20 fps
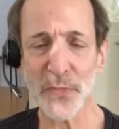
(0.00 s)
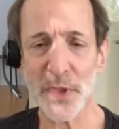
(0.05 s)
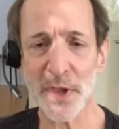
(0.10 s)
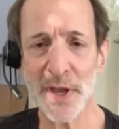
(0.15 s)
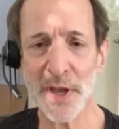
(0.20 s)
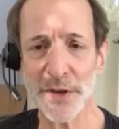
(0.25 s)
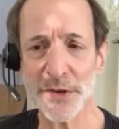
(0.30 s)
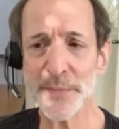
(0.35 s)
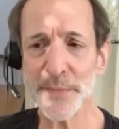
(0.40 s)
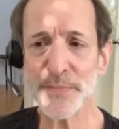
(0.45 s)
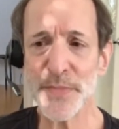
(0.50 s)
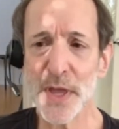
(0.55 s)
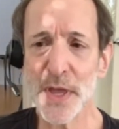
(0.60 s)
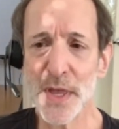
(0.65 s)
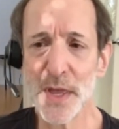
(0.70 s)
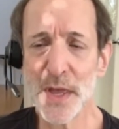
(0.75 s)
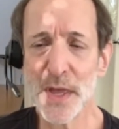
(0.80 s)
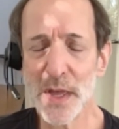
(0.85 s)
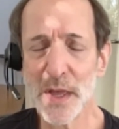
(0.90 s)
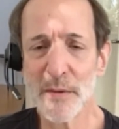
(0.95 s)
And
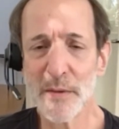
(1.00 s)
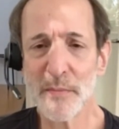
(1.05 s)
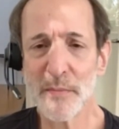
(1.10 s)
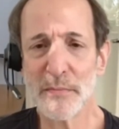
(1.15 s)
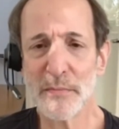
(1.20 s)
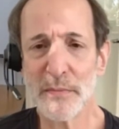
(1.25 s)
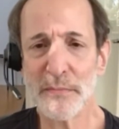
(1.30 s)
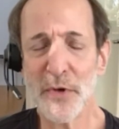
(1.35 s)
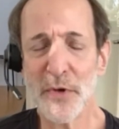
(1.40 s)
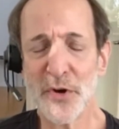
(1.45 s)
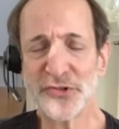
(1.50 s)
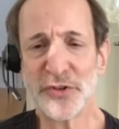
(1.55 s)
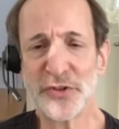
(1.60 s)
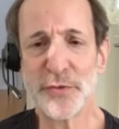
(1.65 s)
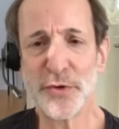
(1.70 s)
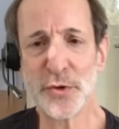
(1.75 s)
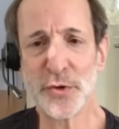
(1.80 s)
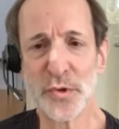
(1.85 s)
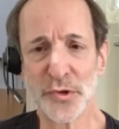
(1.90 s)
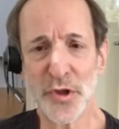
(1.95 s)
most
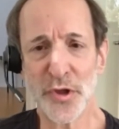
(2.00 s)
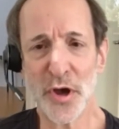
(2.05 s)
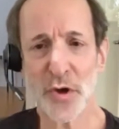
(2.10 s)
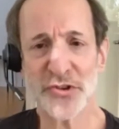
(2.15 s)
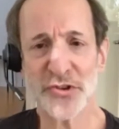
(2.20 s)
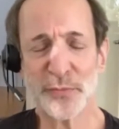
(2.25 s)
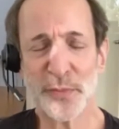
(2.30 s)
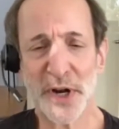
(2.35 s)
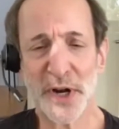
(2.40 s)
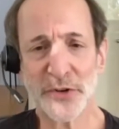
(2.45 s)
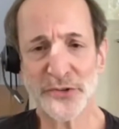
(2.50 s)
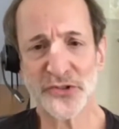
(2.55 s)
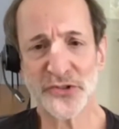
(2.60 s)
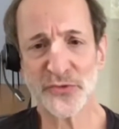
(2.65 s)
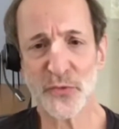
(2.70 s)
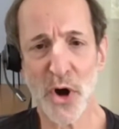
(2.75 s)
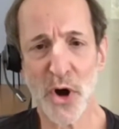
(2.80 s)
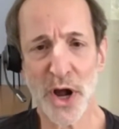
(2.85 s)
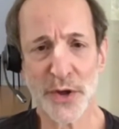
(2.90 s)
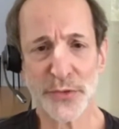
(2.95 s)
of you will know this, but I'll
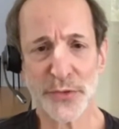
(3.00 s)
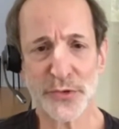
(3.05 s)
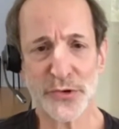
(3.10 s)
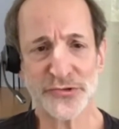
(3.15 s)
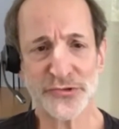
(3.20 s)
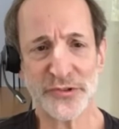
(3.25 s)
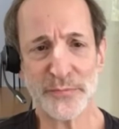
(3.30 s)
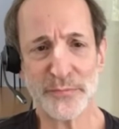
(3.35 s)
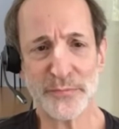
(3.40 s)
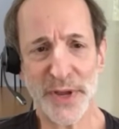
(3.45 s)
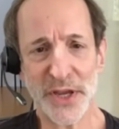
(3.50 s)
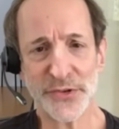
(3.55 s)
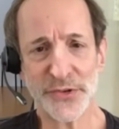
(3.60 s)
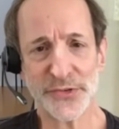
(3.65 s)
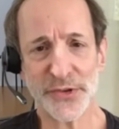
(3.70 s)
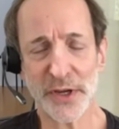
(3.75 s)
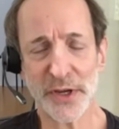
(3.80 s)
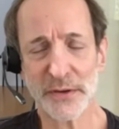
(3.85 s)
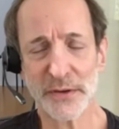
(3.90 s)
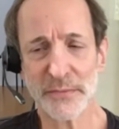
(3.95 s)
just walk through some
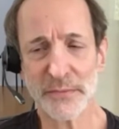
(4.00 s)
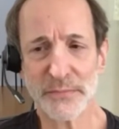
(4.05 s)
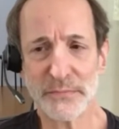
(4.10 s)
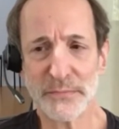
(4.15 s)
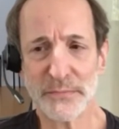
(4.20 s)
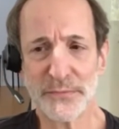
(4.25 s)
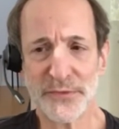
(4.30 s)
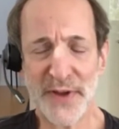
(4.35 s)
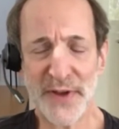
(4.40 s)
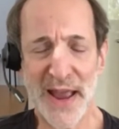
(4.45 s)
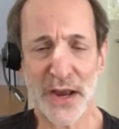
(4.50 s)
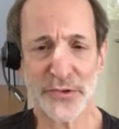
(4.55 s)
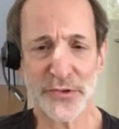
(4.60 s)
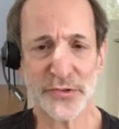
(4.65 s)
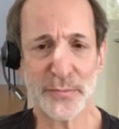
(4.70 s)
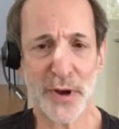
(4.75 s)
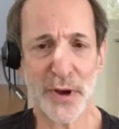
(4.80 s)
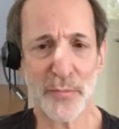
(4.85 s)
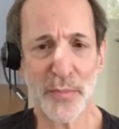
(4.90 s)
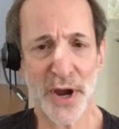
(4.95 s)
basic
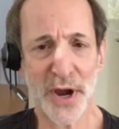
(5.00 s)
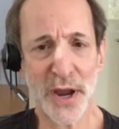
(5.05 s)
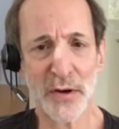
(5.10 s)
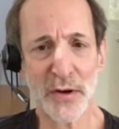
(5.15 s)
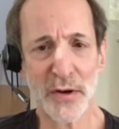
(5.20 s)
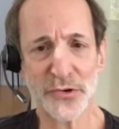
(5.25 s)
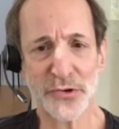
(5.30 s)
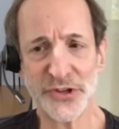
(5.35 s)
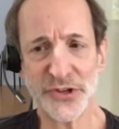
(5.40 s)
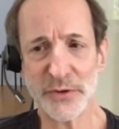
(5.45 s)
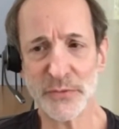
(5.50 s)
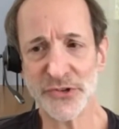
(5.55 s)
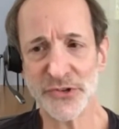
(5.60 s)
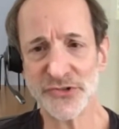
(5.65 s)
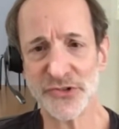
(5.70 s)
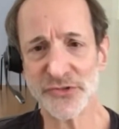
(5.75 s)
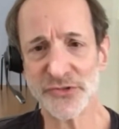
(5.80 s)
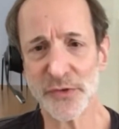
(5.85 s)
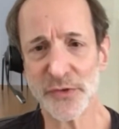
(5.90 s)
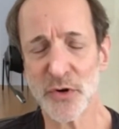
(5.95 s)
facts about biology,
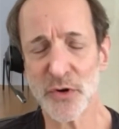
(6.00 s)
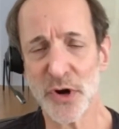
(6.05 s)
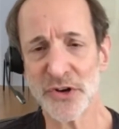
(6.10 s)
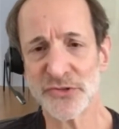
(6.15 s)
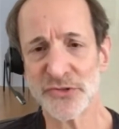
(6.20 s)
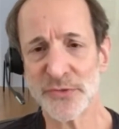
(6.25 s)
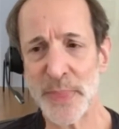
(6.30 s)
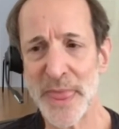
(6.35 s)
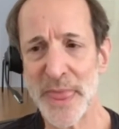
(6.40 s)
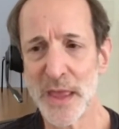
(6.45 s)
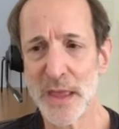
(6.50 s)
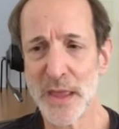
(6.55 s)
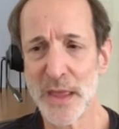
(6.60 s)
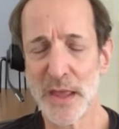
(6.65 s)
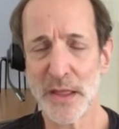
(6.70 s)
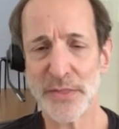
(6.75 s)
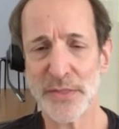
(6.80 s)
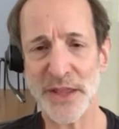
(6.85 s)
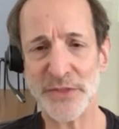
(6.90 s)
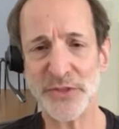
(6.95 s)
which is, of course,
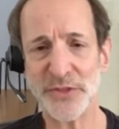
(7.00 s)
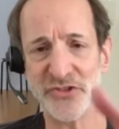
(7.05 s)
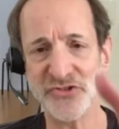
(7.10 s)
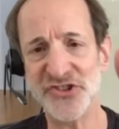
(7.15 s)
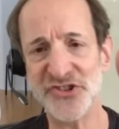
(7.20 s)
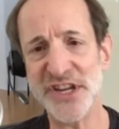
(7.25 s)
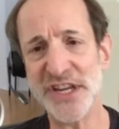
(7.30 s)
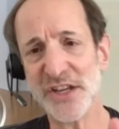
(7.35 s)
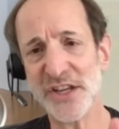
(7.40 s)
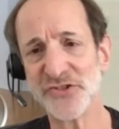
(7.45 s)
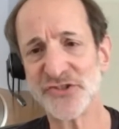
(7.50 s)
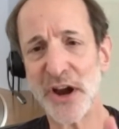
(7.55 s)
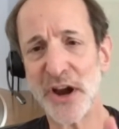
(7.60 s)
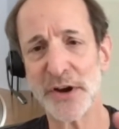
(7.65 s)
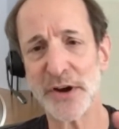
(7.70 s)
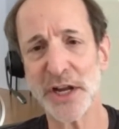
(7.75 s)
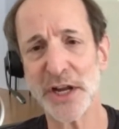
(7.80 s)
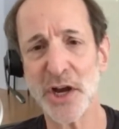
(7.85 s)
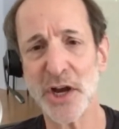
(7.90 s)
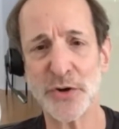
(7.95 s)
that the genes
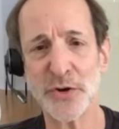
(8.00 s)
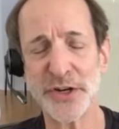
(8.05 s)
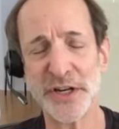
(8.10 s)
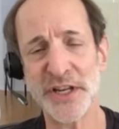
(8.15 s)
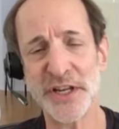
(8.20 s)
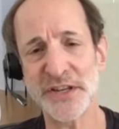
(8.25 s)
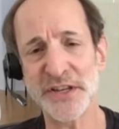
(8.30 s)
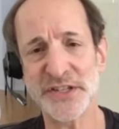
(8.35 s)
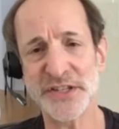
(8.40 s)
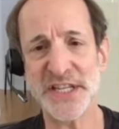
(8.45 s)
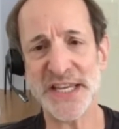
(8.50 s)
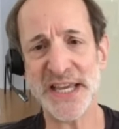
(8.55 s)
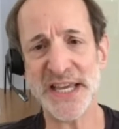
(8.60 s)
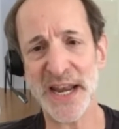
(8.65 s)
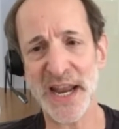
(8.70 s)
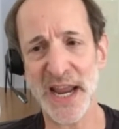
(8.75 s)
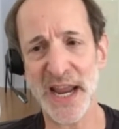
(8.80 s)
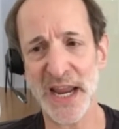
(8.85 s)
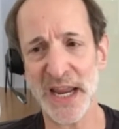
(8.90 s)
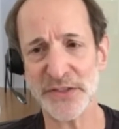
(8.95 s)
are encoded in
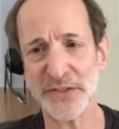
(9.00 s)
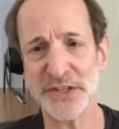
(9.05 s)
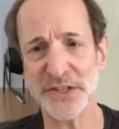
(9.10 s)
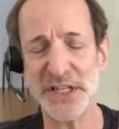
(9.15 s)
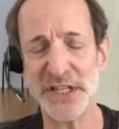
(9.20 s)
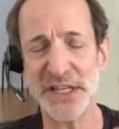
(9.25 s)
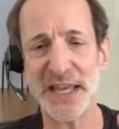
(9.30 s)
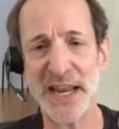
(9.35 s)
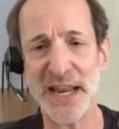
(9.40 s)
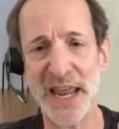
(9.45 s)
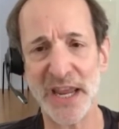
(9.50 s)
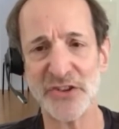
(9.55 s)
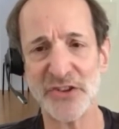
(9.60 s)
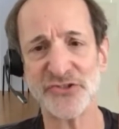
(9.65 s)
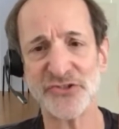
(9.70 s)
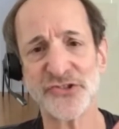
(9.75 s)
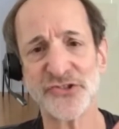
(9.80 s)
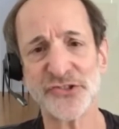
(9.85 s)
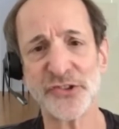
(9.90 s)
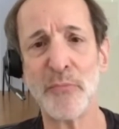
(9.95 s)
DNA, and the DNA is
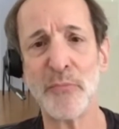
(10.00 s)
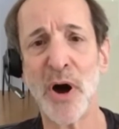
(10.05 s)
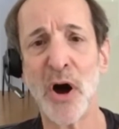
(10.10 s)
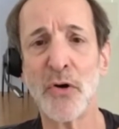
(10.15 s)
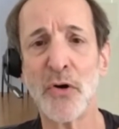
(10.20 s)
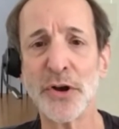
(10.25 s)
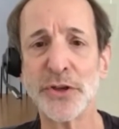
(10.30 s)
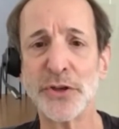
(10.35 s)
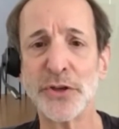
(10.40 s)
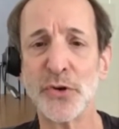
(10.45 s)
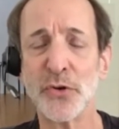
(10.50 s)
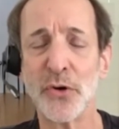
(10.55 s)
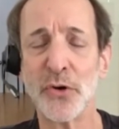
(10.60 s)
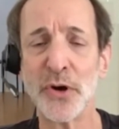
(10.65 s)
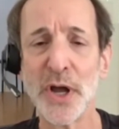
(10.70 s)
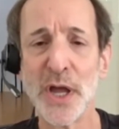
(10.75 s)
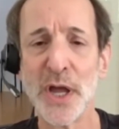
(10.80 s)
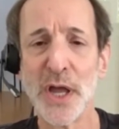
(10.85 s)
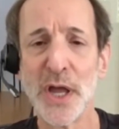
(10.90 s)
just a molecule,